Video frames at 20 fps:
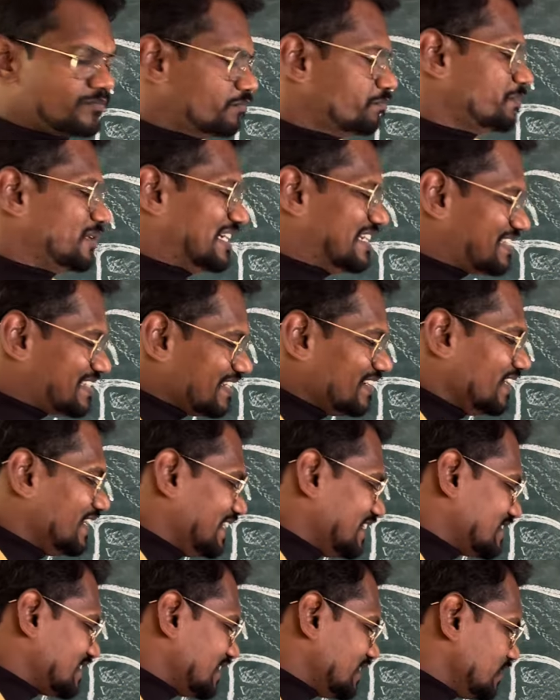
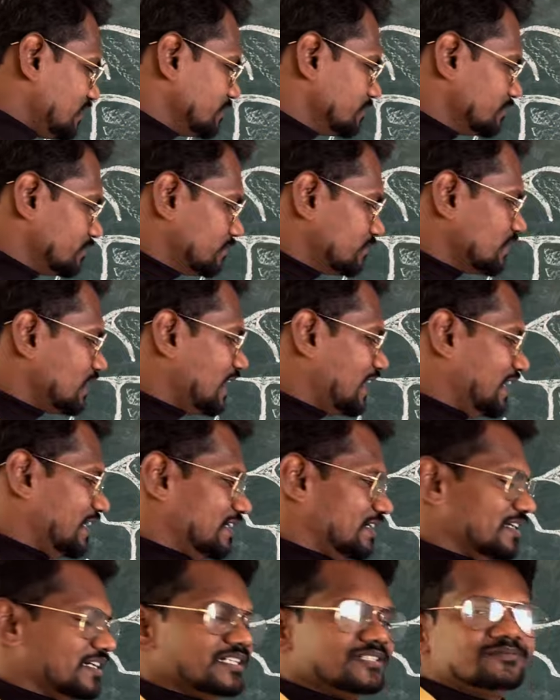Pedicellated
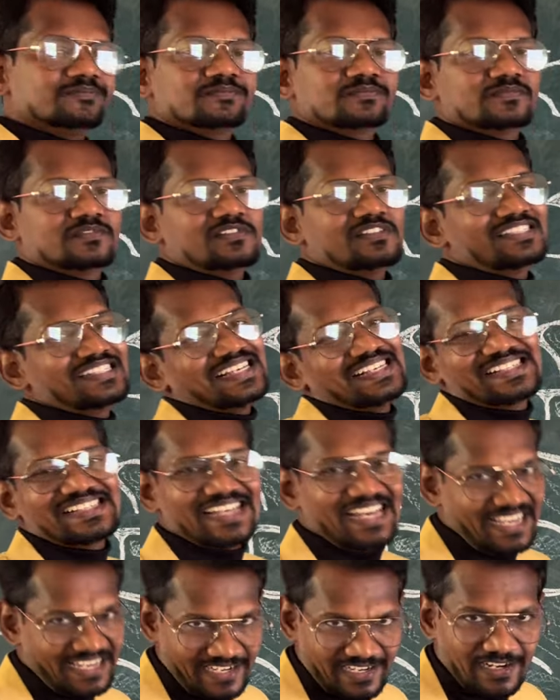and
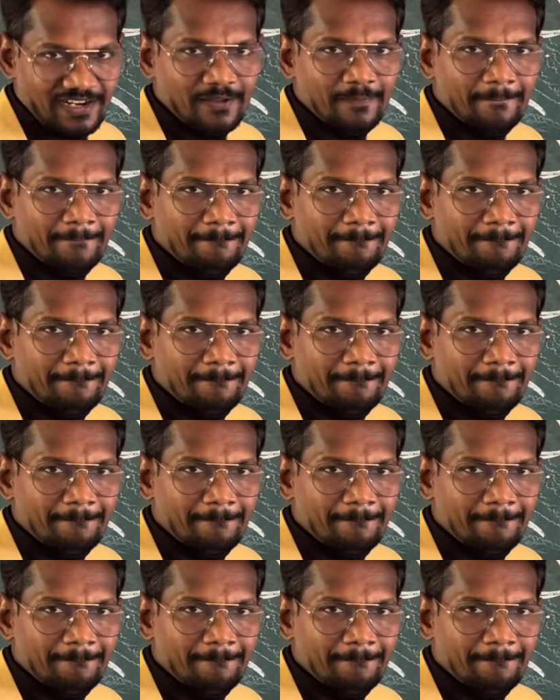sessile.